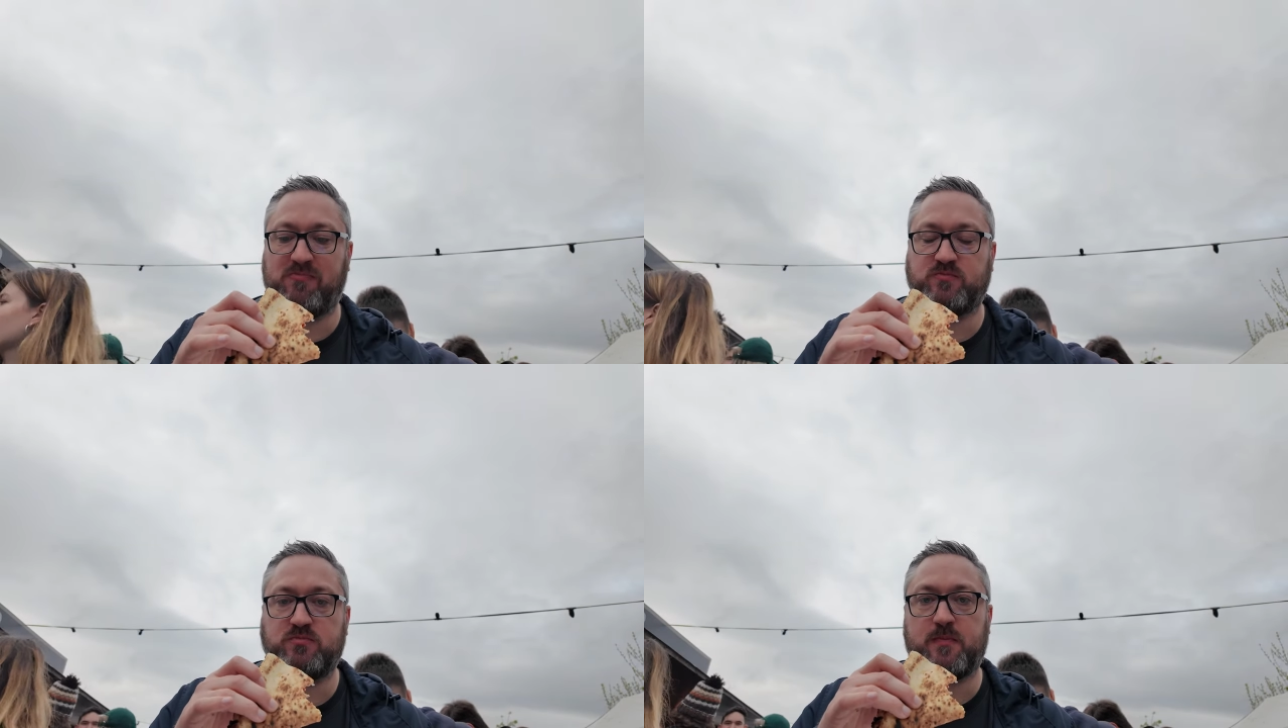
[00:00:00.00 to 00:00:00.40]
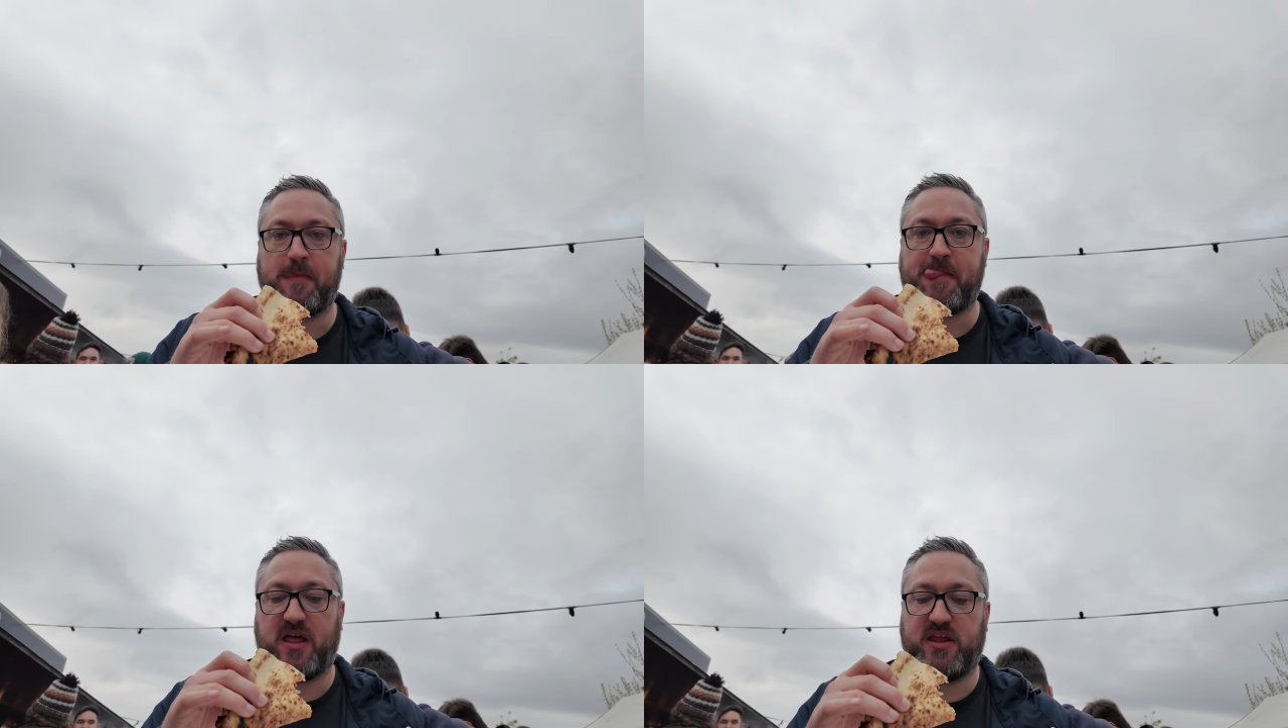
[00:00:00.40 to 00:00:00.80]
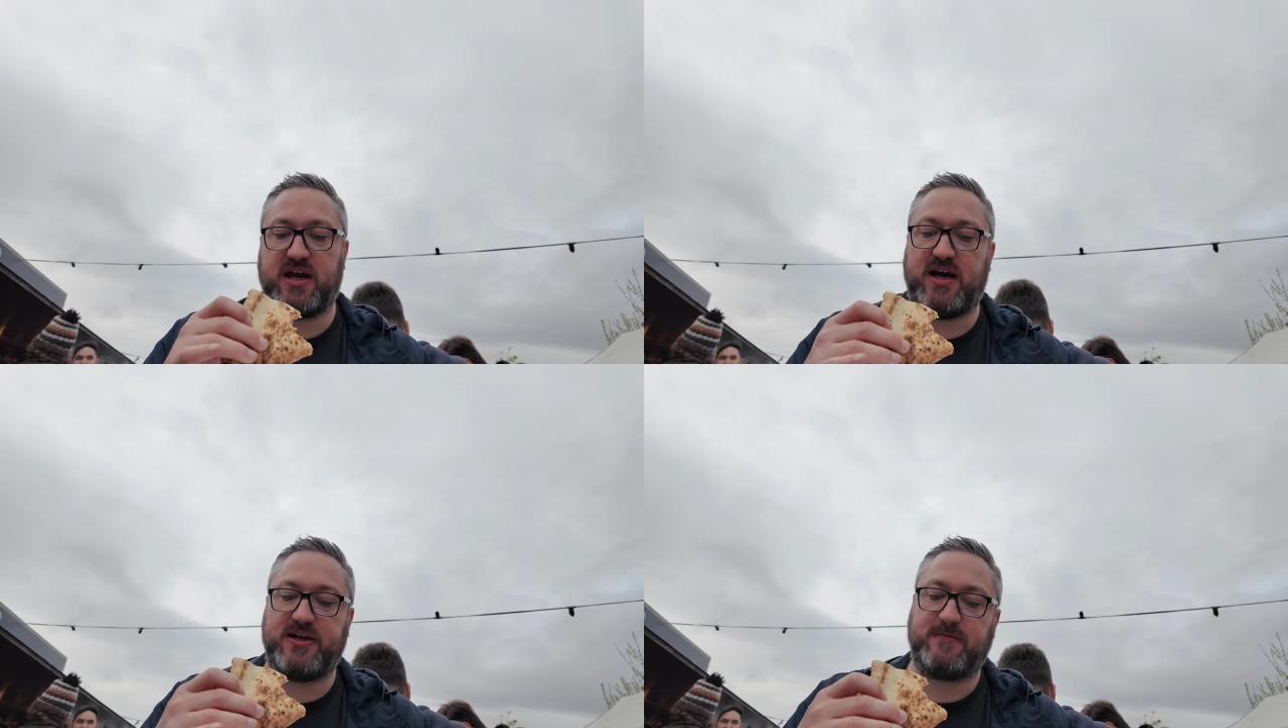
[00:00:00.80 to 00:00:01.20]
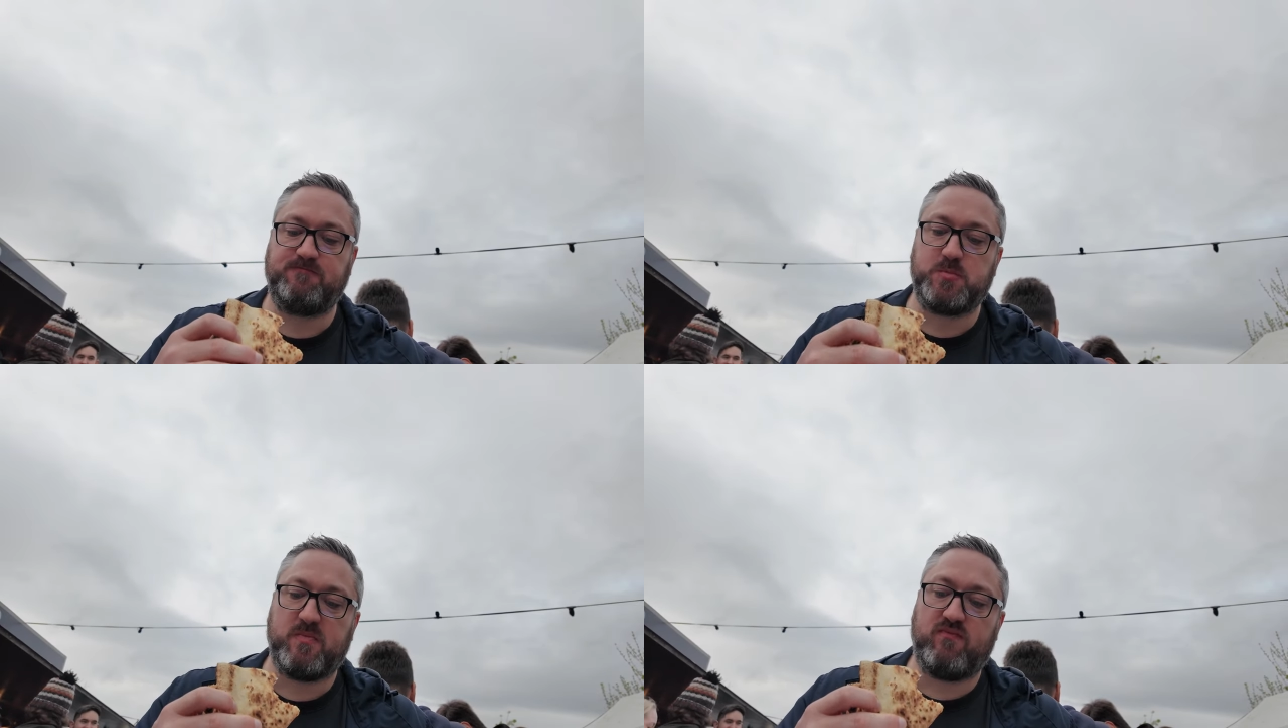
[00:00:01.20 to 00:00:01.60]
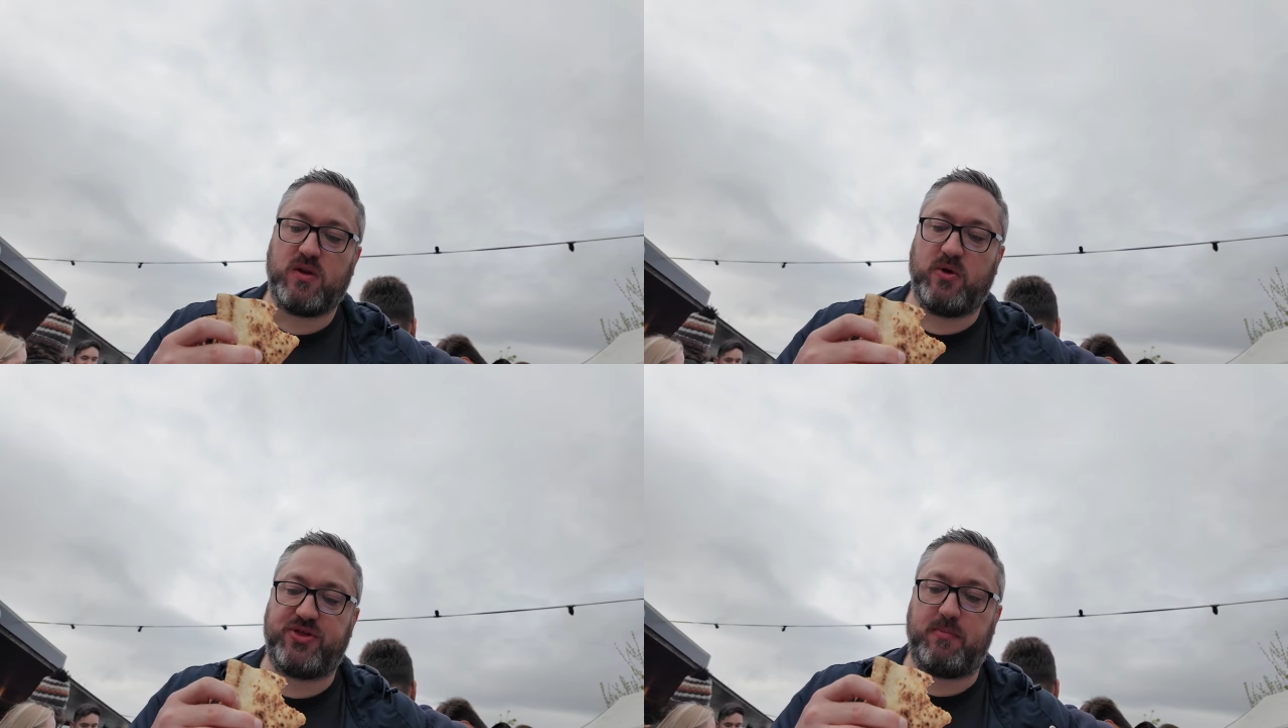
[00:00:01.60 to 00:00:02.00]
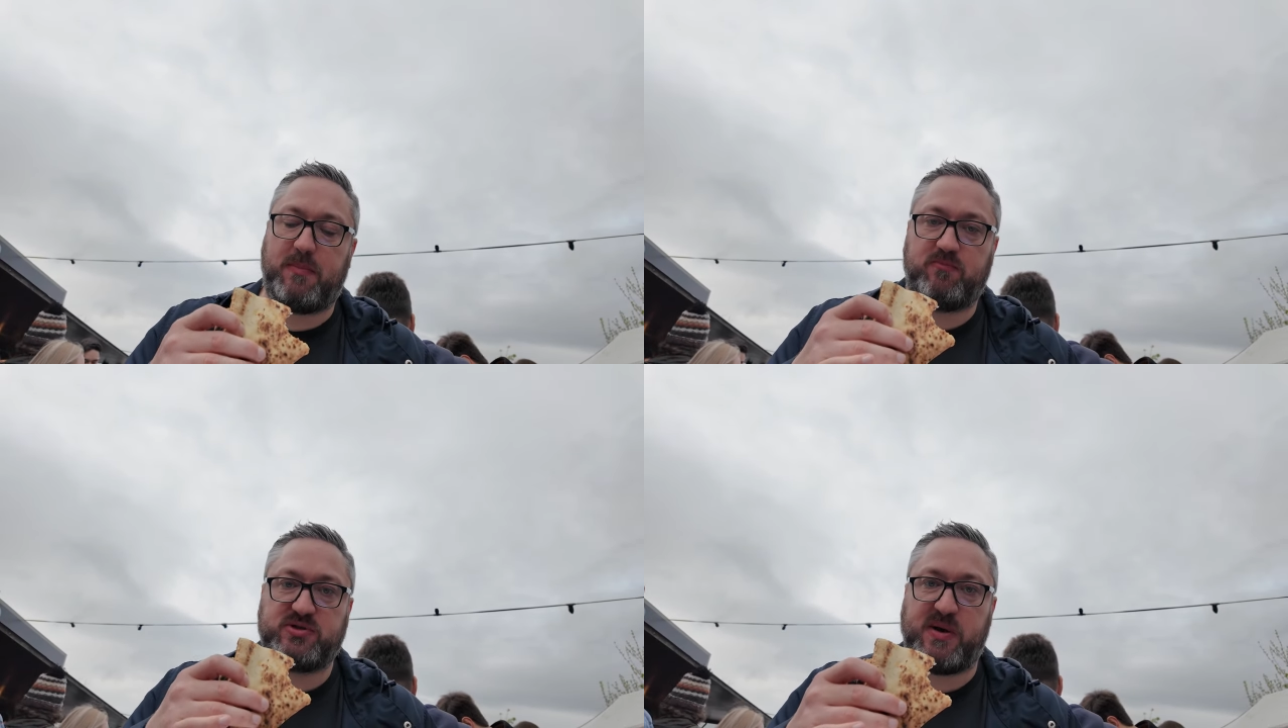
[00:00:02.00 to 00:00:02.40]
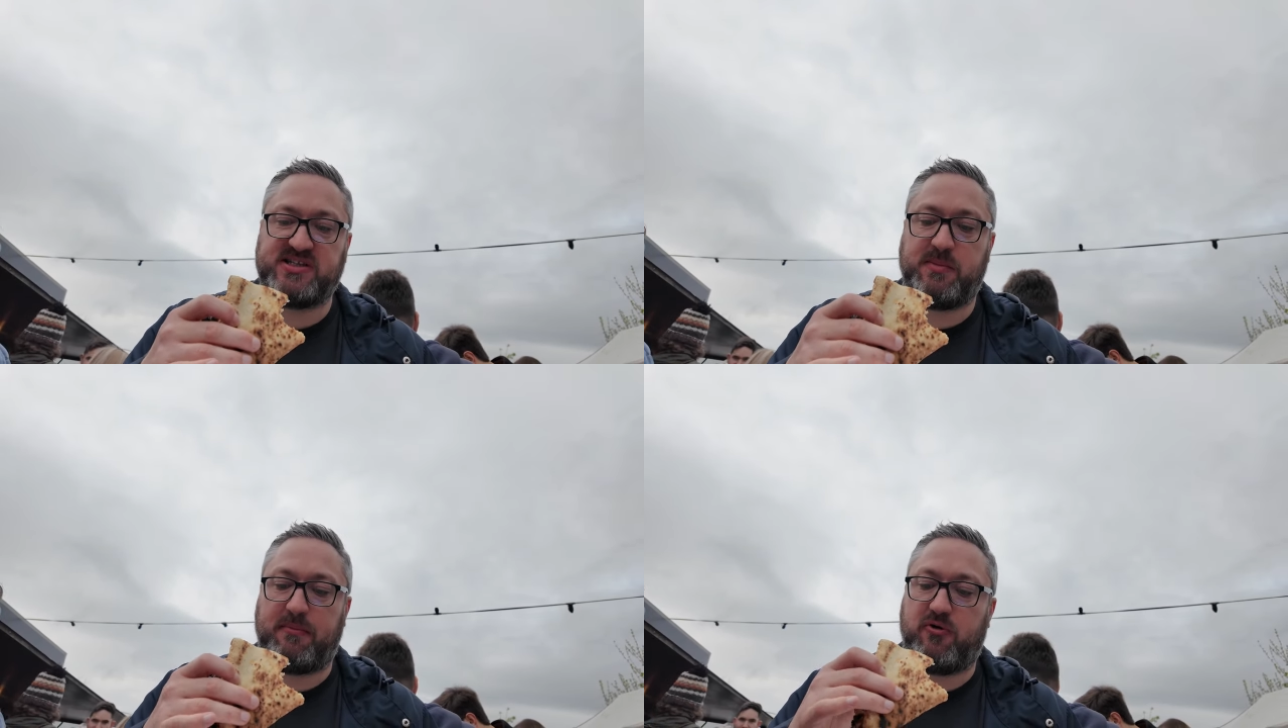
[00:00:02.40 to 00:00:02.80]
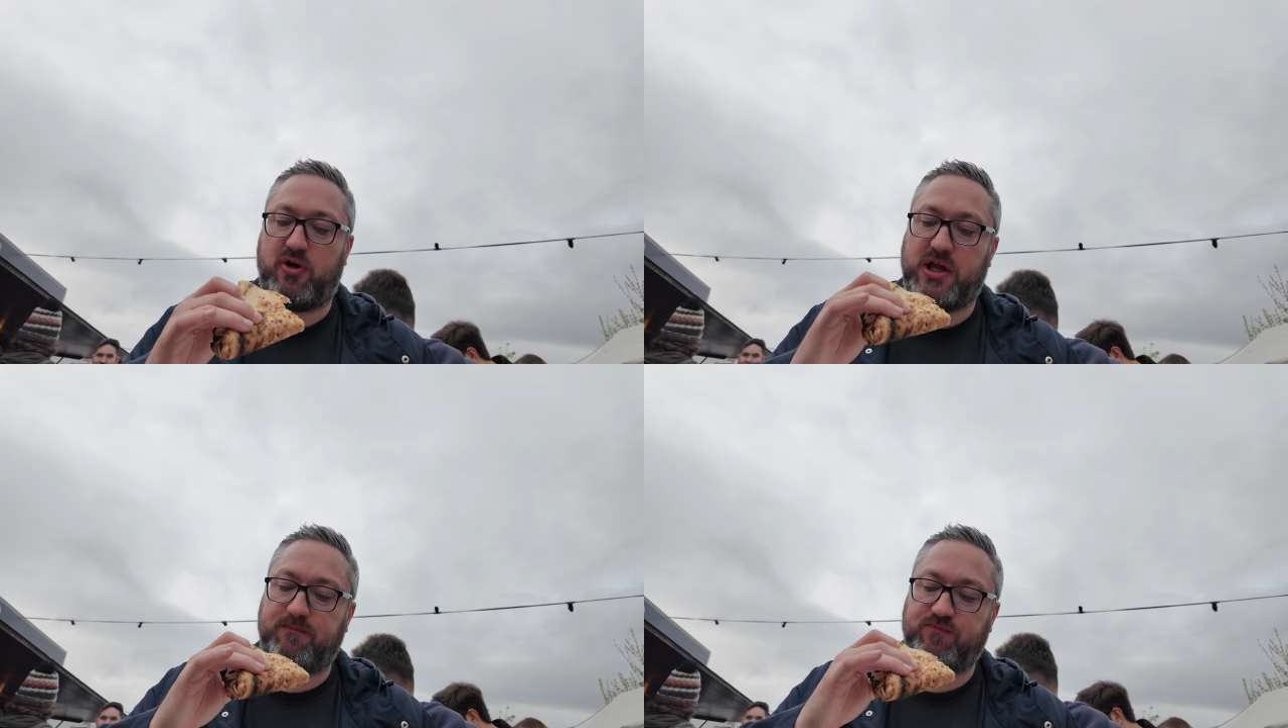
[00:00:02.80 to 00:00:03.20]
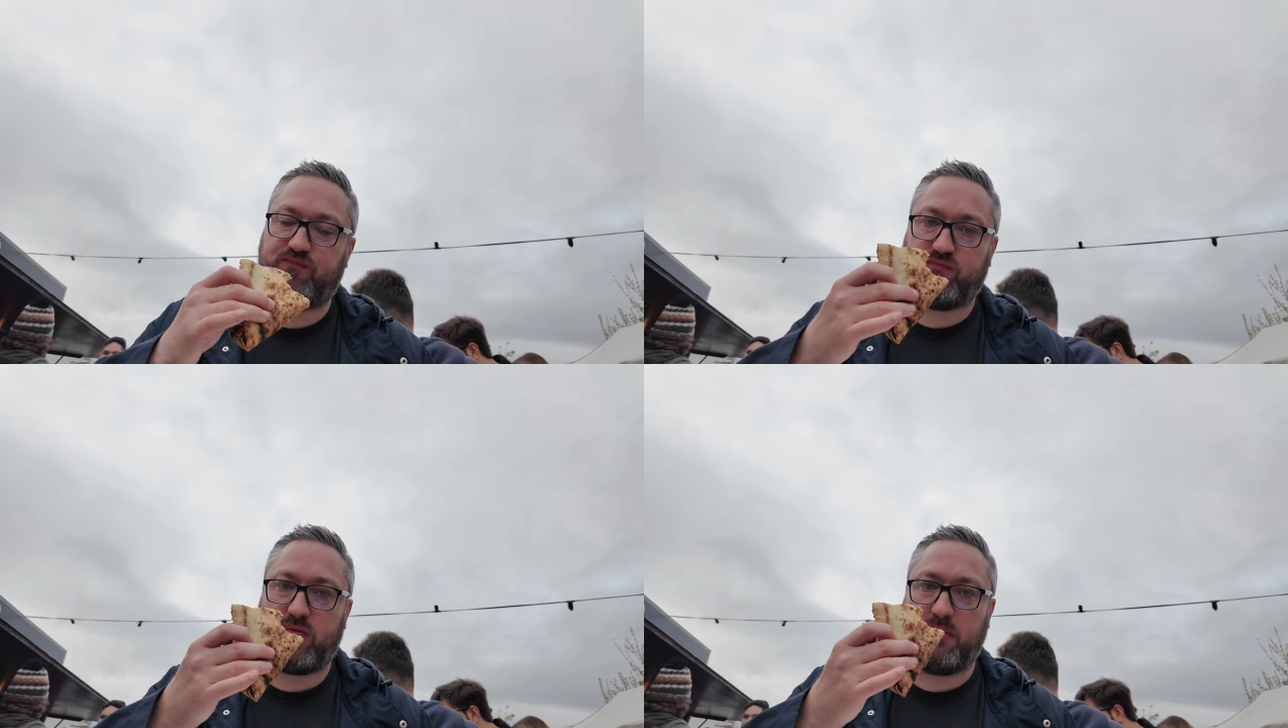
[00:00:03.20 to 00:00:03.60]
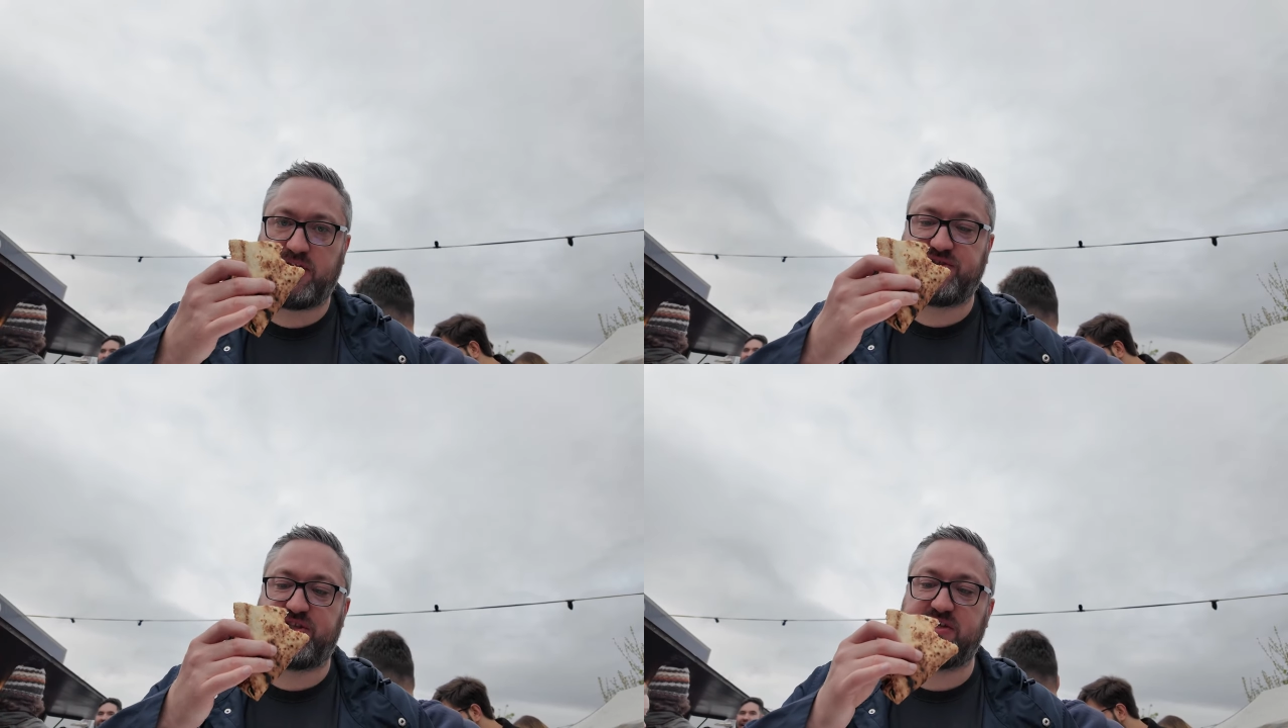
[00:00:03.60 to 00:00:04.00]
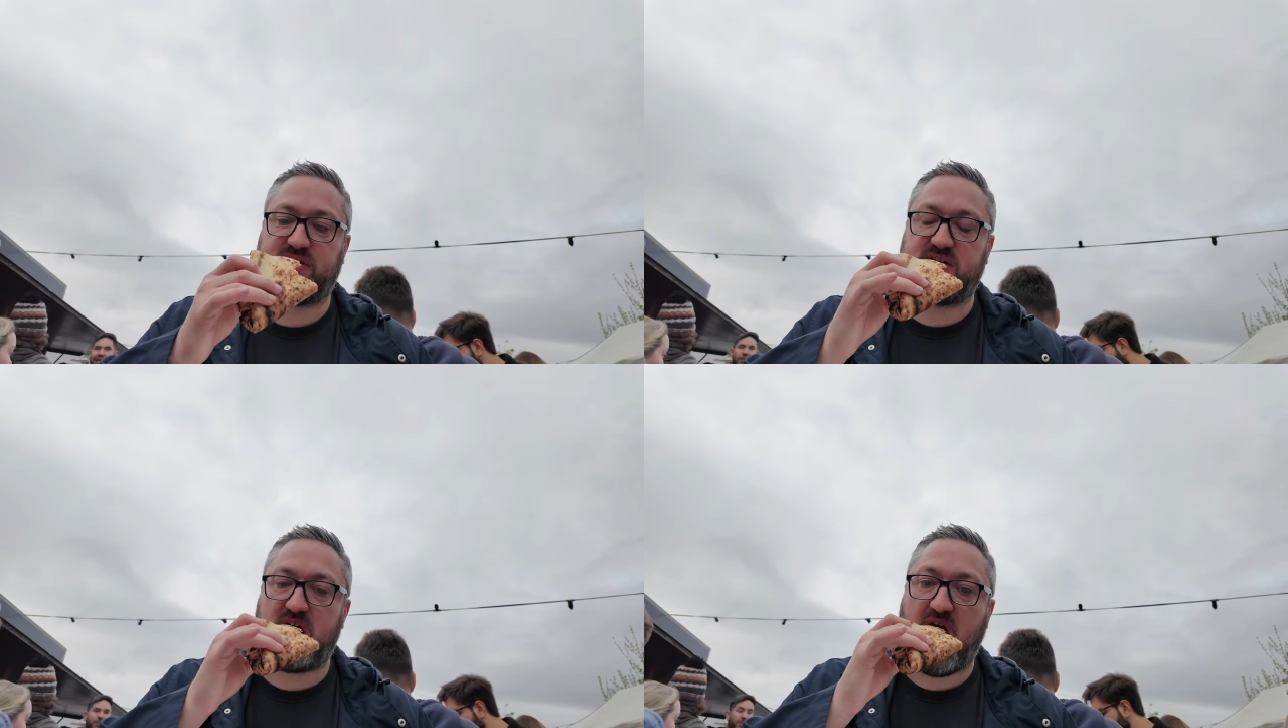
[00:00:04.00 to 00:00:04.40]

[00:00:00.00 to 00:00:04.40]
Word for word: Okay. That I had with the spicy pepperoni. This is decent.